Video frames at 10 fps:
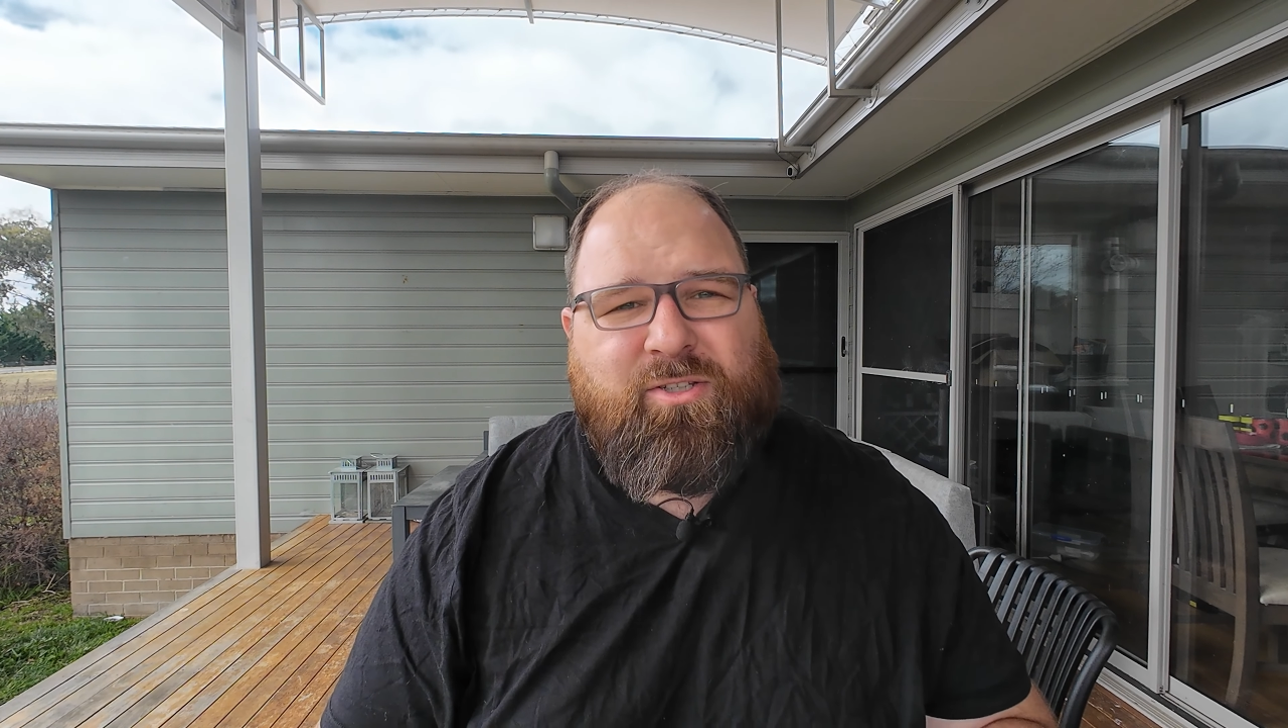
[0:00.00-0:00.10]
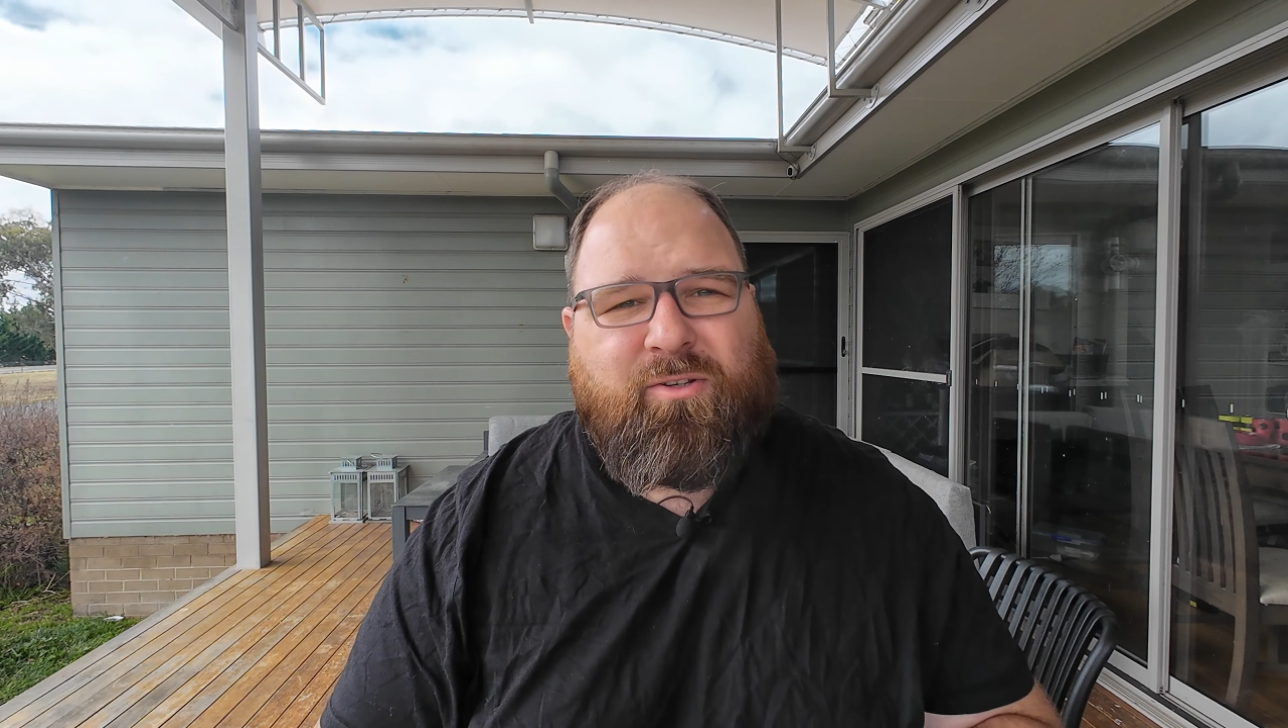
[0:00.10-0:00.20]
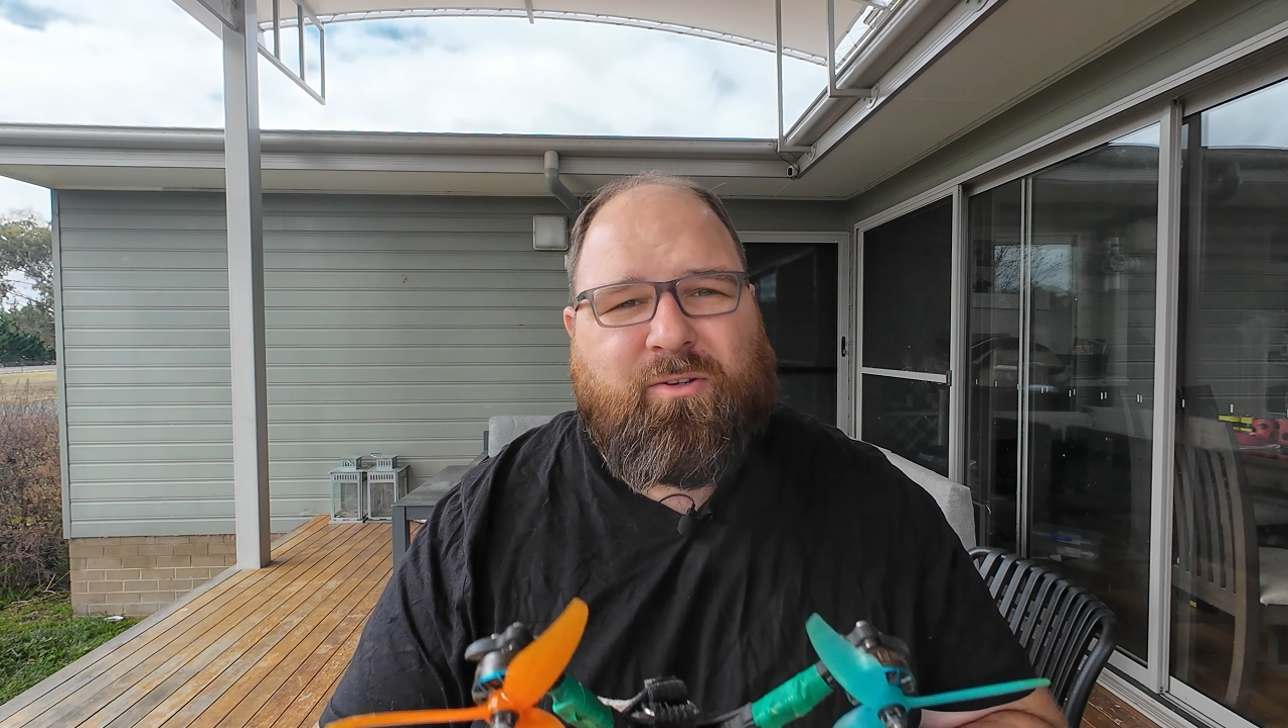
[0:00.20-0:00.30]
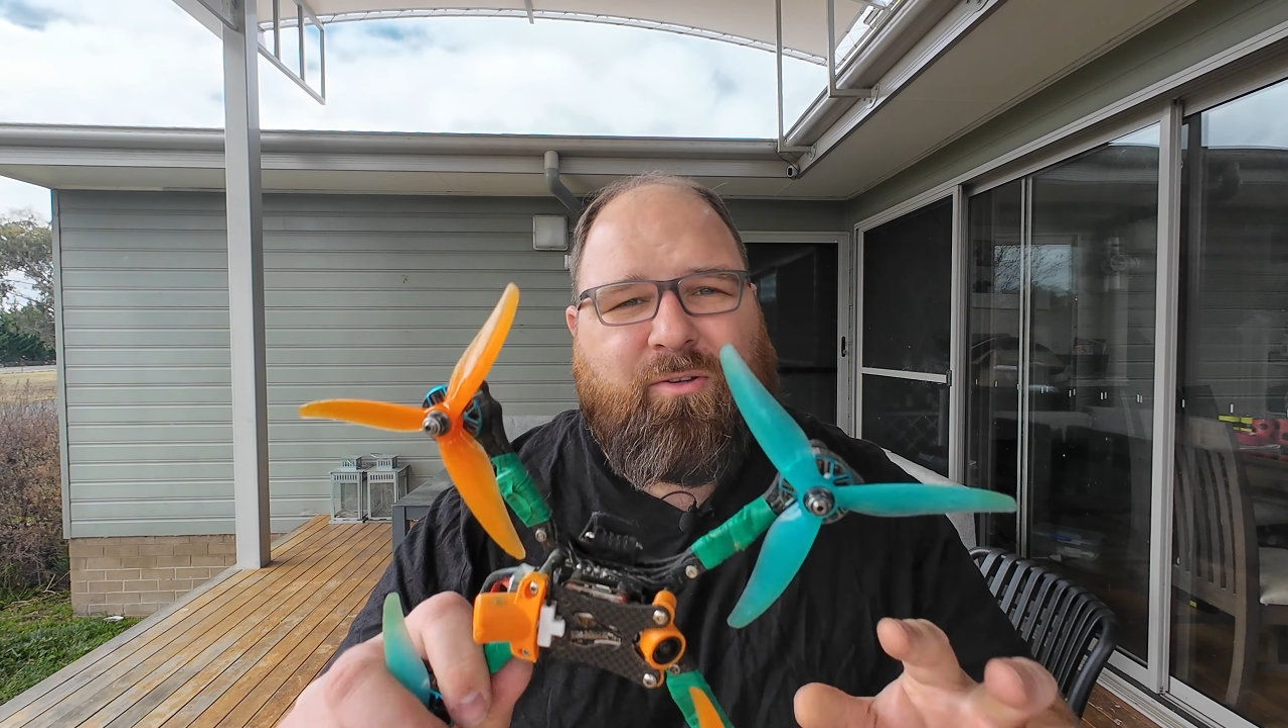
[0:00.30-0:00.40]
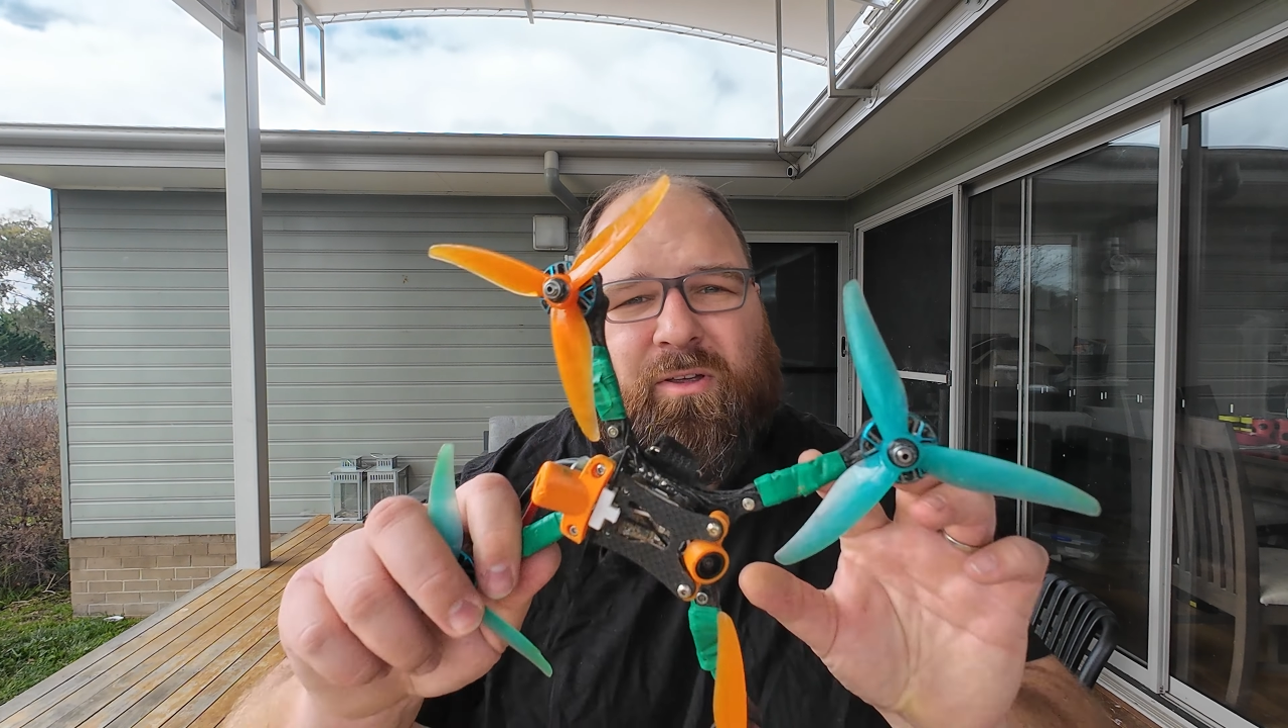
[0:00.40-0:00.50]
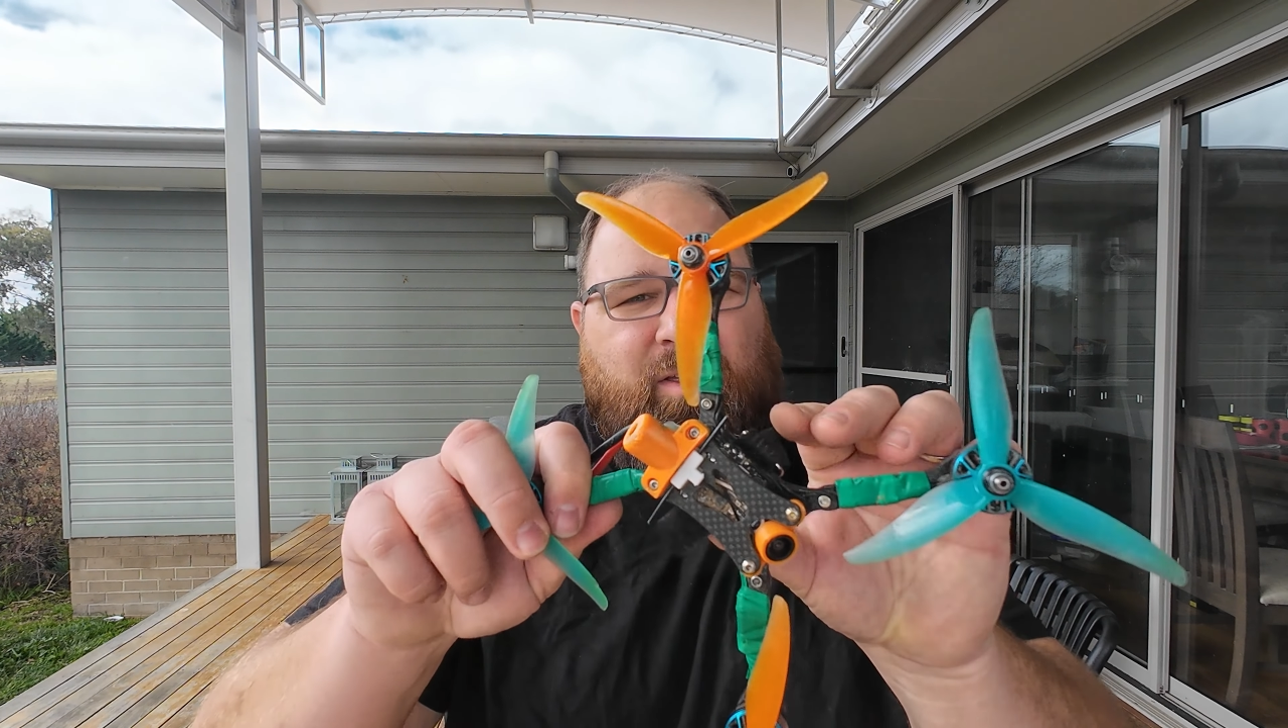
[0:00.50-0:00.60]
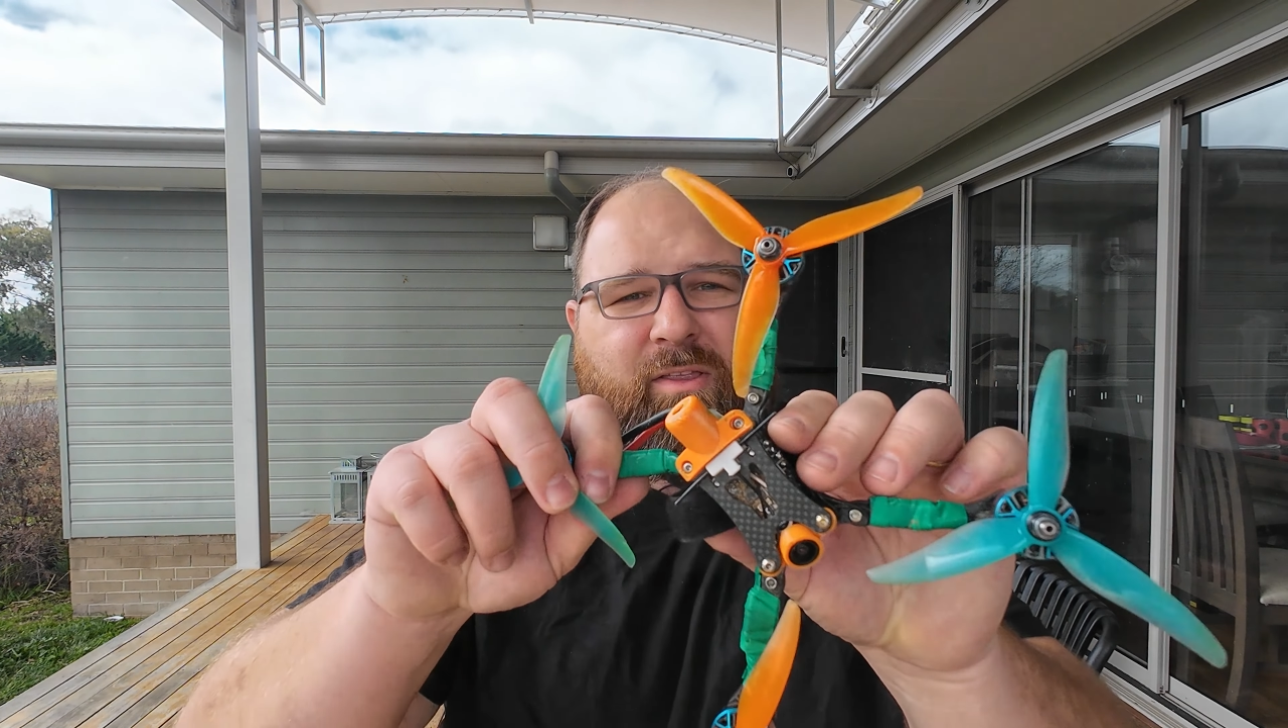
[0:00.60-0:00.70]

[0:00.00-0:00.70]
to